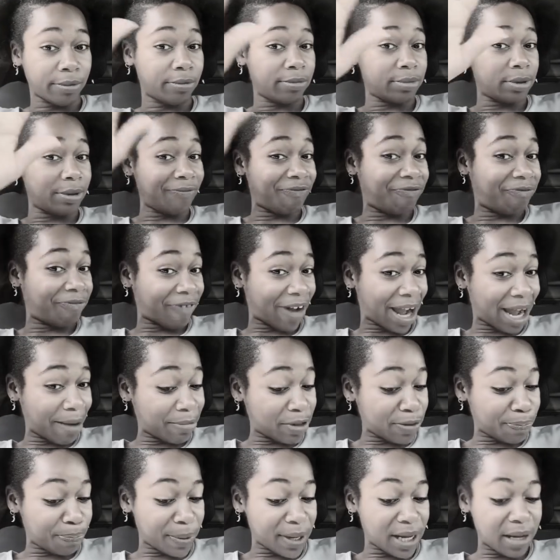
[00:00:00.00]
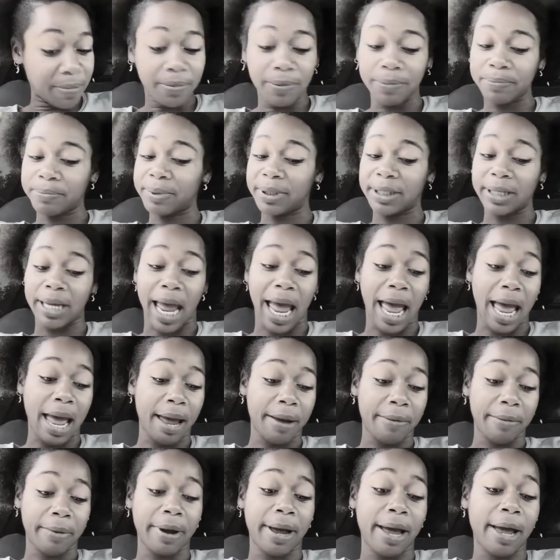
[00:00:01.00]
Them famous people. But I
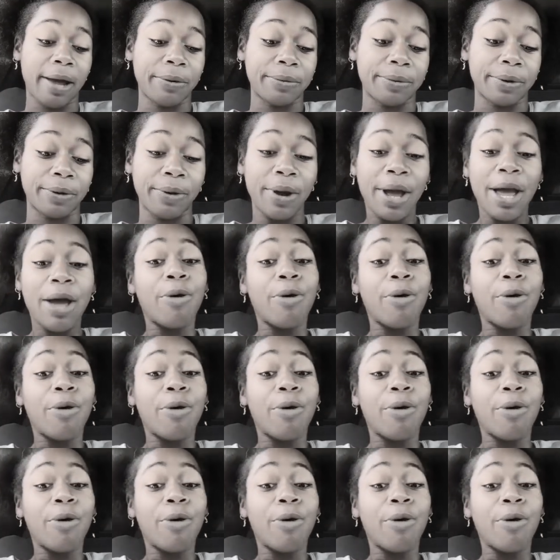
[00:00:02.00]
don't know.